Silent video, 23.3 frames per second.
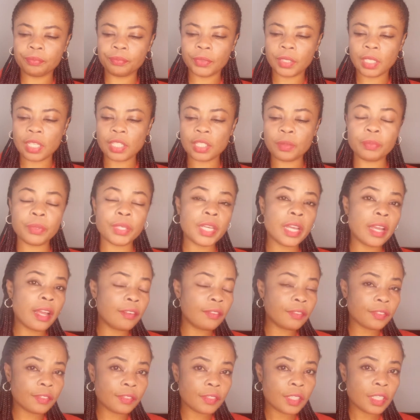
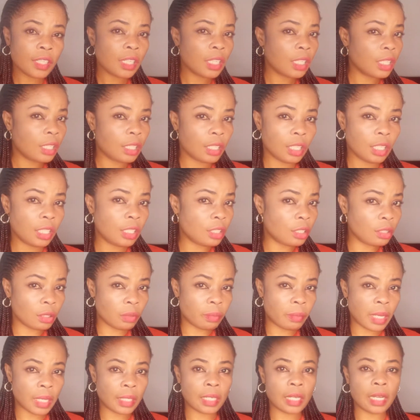SPF. It
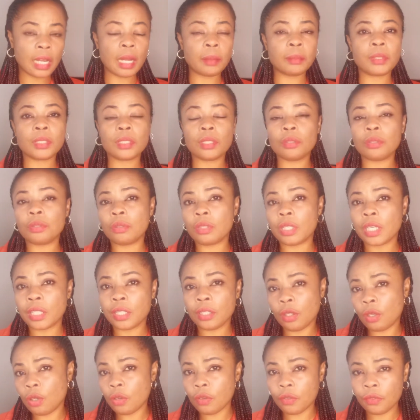doesn't matter, I'm still going to get
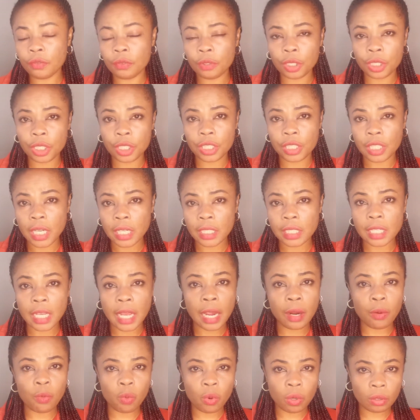the coverage that
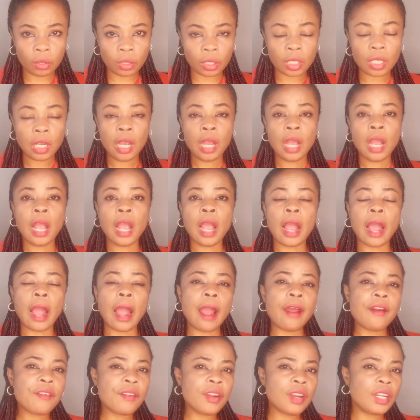I want.
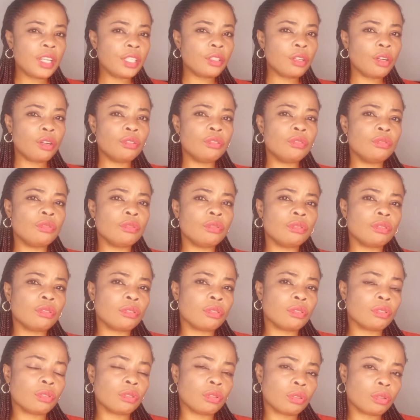I really don't
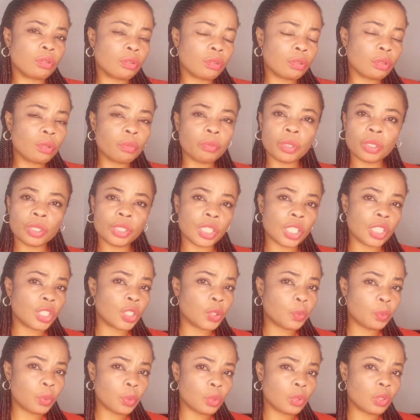so much
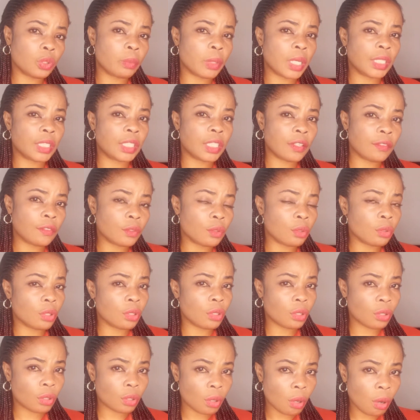expose myself to the
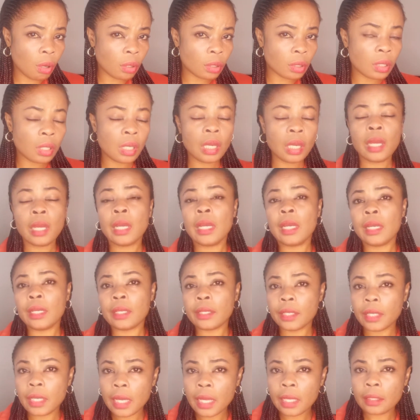sun.
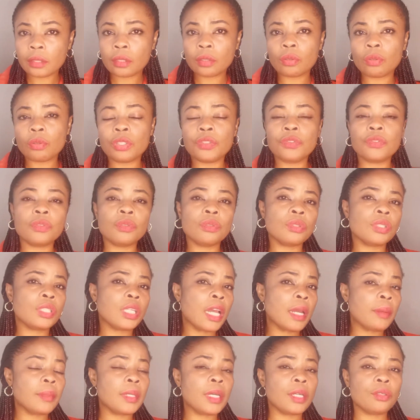Yes, so if you're the
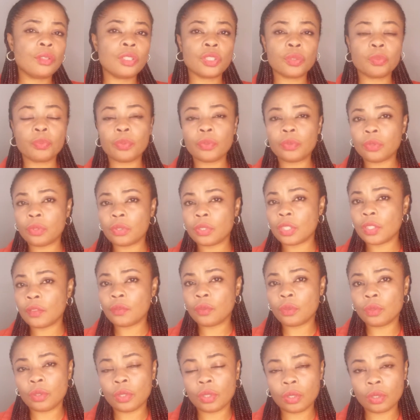type that you expose
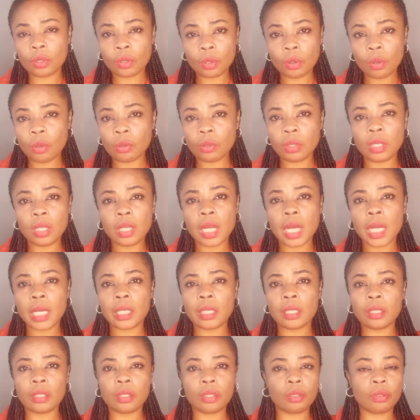yourself to the sun,
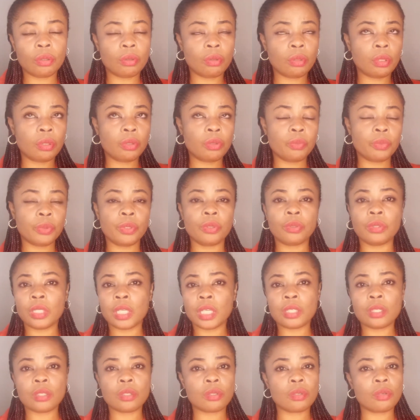like you're gonna be
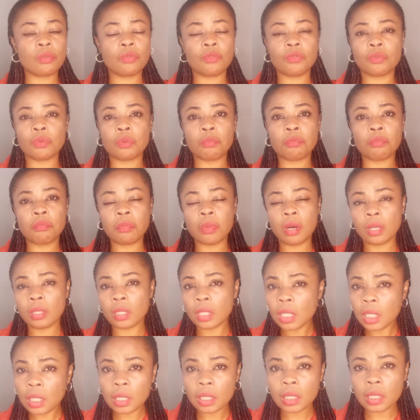under the sun from
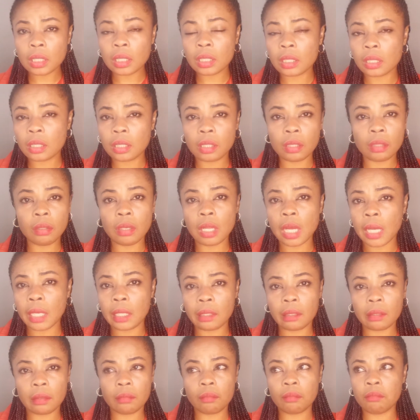morning to
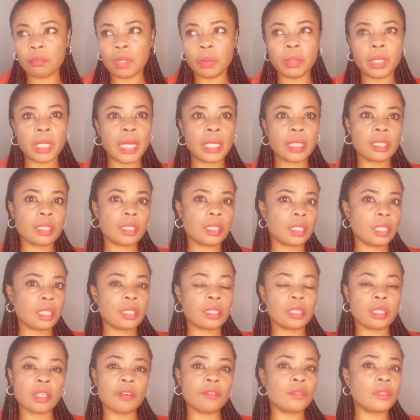like maybe like
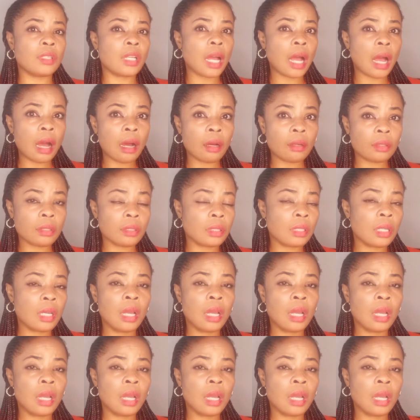6-7 hours,